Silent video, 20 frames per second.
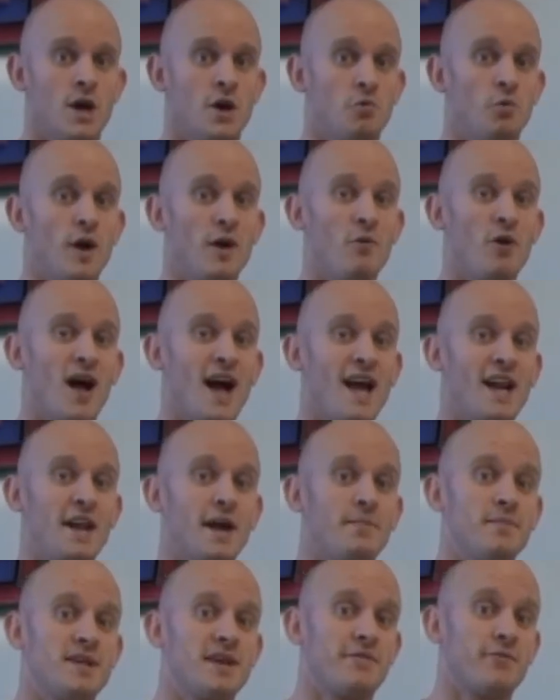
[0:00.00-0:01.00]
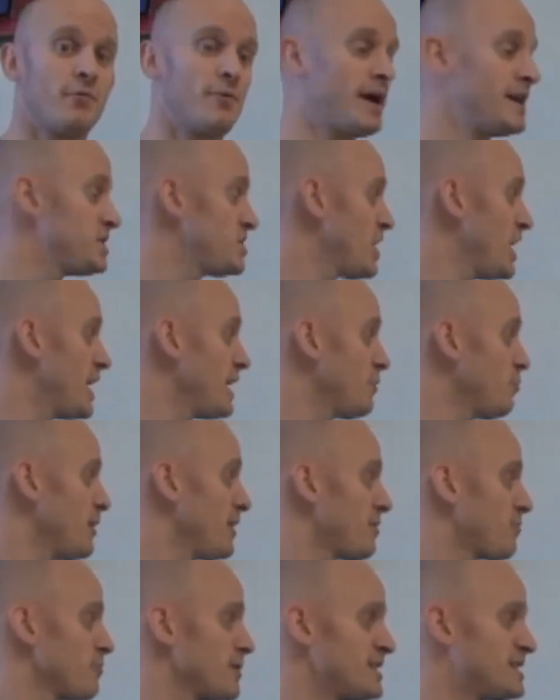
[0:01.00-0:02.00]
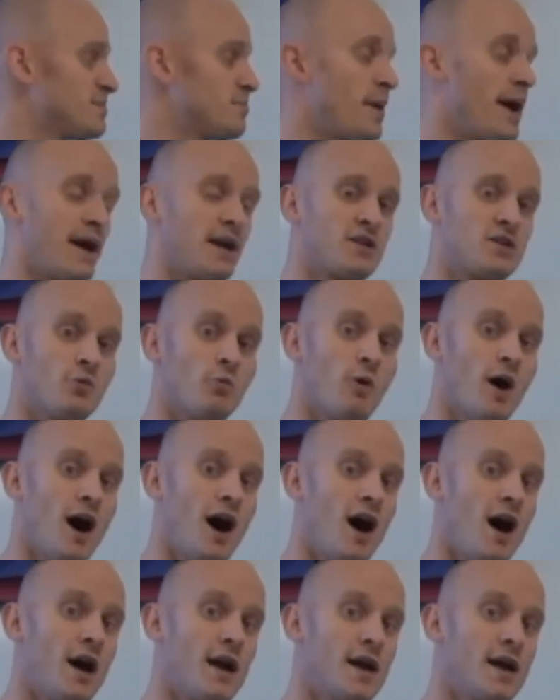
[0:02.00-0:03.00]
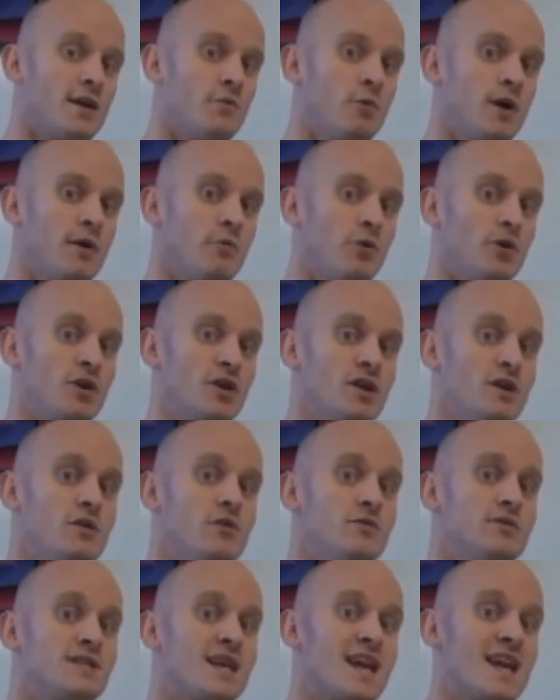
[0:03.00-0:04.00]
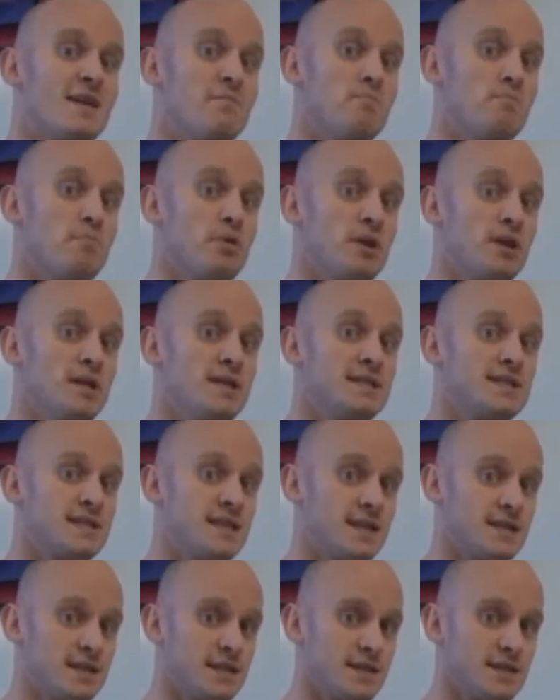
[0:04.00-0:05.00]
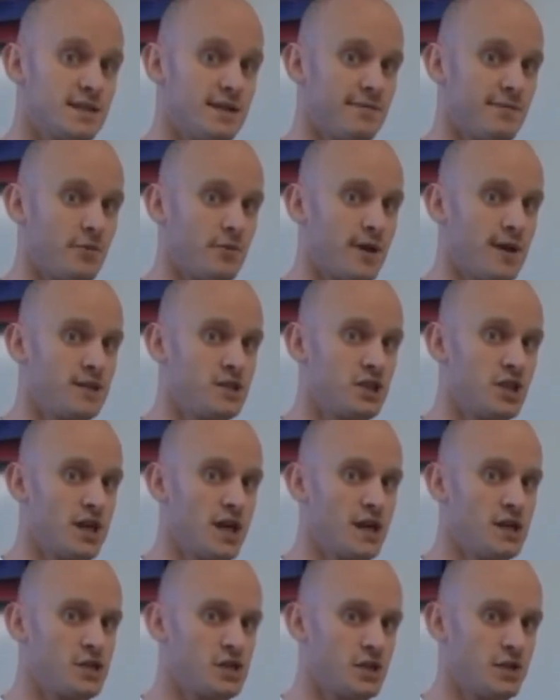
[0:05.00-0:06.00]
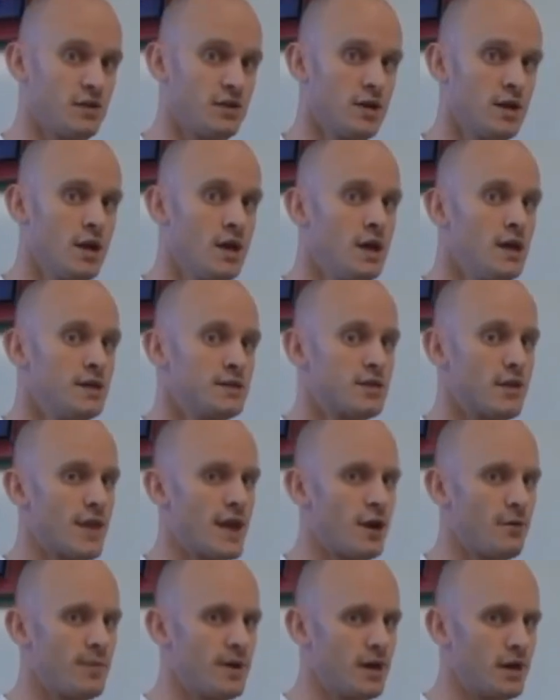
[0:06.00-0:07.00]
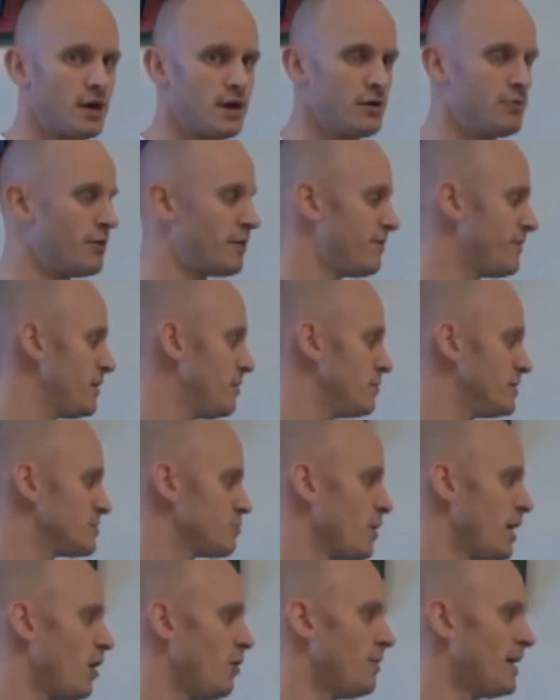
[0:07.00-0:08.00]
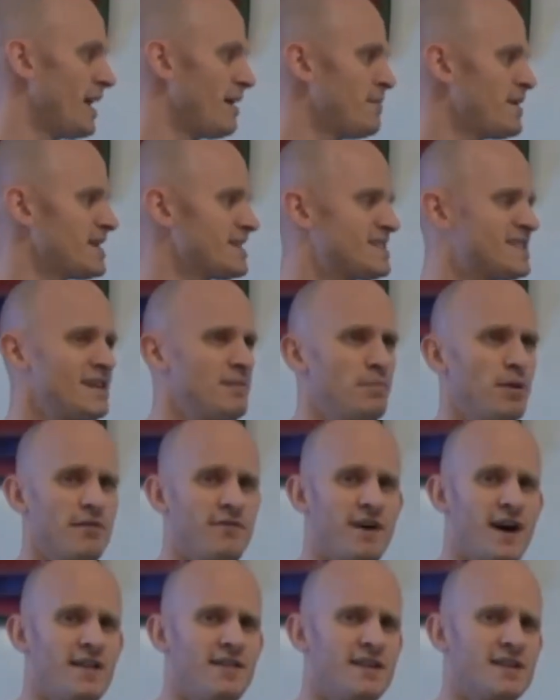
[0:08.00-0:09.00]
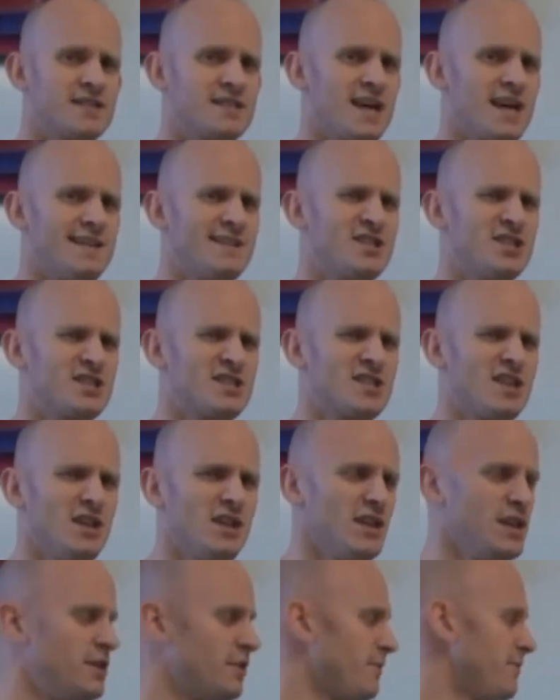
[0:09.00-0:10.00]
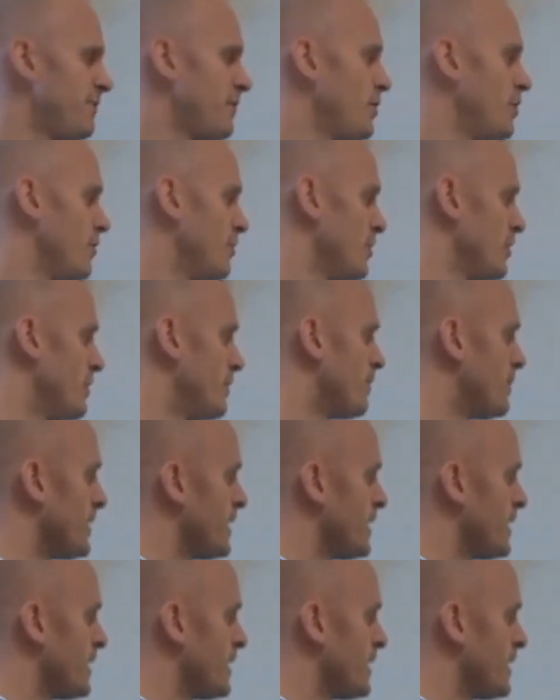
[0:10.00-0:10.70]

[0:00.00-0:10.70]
We will end up differentiating with respect to y, and we will use implicit differentiation. So that'll be a good review as well, but I'm going to simplify this side just a little further.